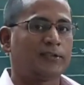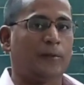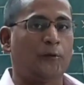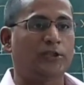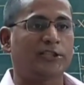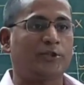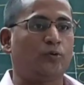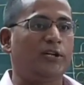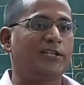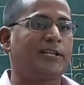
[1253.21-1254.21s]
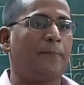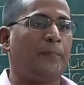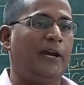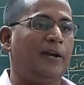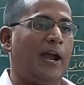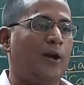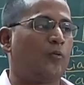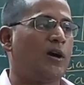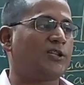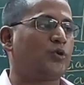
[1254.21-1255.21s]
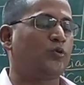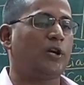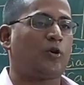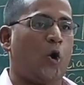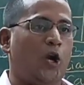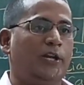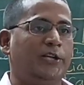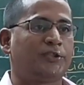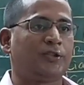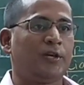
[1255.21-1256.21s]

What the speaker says: Suppose students are paid advance to the college